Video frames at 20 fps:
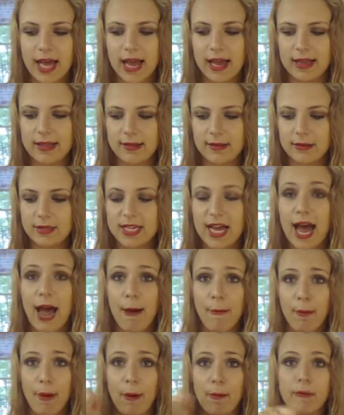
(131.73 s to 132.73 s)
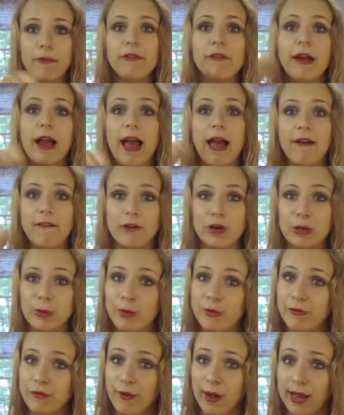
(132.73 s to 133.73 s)
I tap them forever
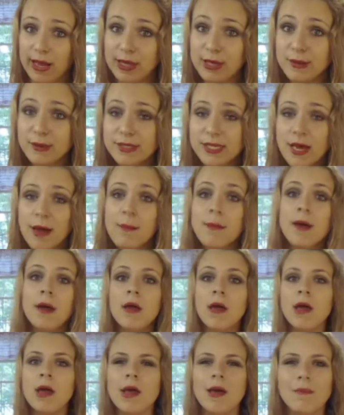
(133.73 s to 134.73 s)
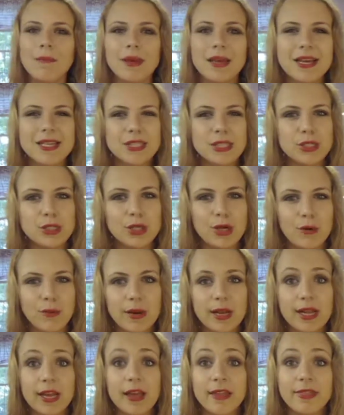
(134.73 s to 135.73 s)
before I use them, because you don't
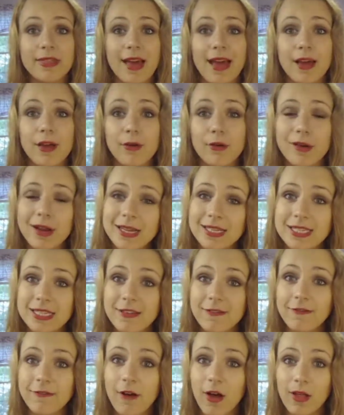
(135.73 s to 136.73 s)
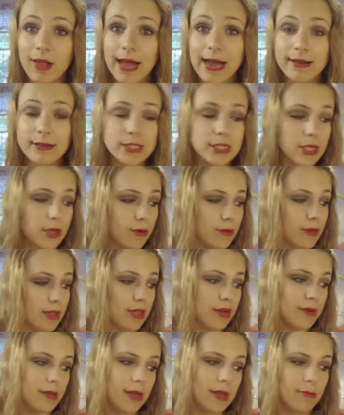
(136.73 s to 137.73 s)
want to get that crazy fallout. So
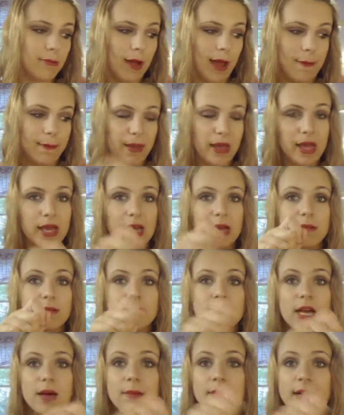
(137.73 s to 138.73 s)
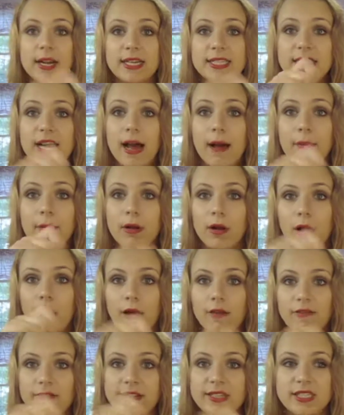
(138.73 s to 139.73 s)
literally I pick up some and I tap it
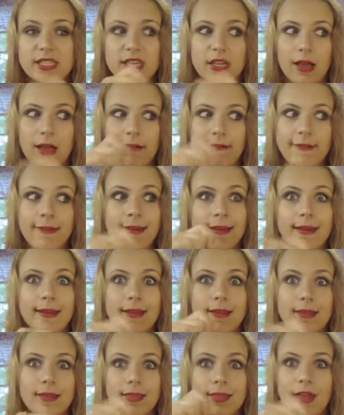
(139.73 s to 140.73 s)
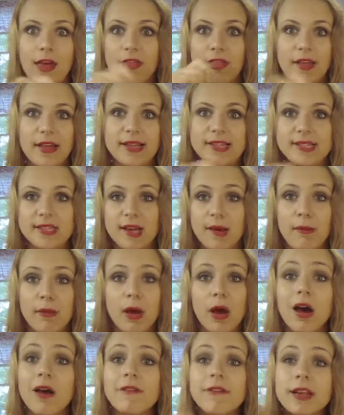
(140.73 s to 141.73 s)
off until I feel like nothing's
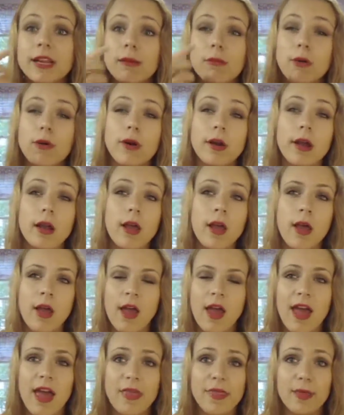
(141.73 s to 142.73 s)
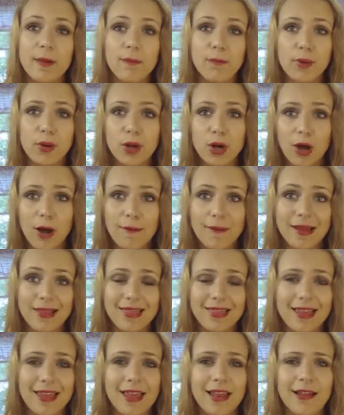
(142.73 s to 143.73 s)
coming off anymore, and then put it on my
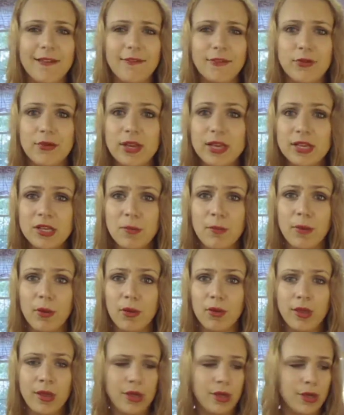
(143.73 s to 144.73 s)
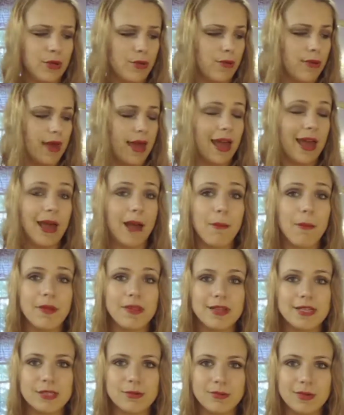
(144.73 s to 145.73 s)
lid. If you need to build it, you can,
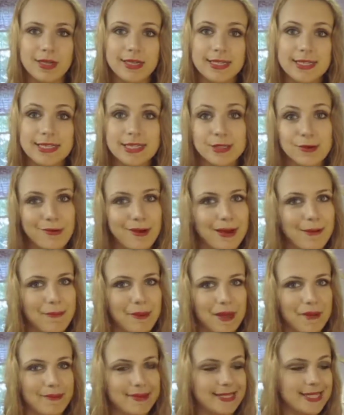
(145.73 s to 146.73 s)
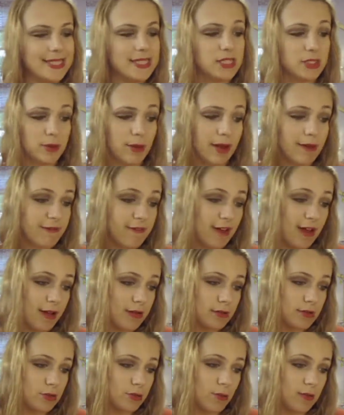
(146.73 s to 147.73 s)
but this one is quite pigmented, so I
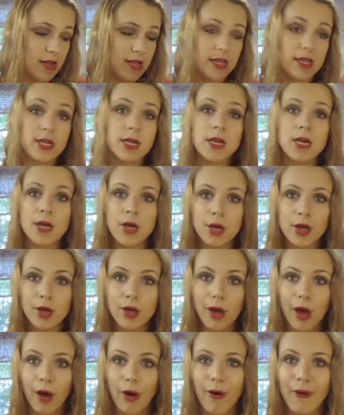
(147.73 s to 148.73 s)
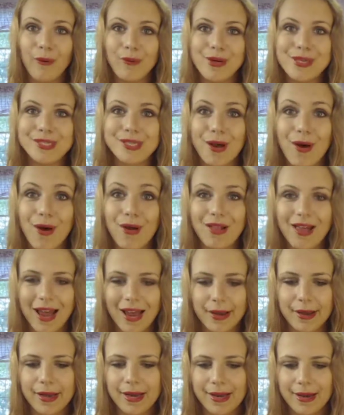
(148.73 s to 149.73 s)
found one go was all
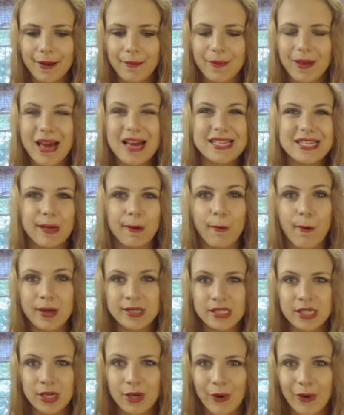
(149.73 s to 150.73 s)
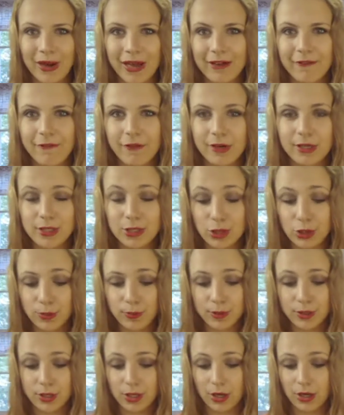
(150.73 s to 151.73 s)
I needed because I wasn't going for a
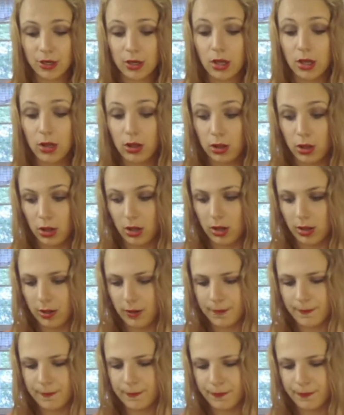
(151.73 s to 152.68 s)
super dark look.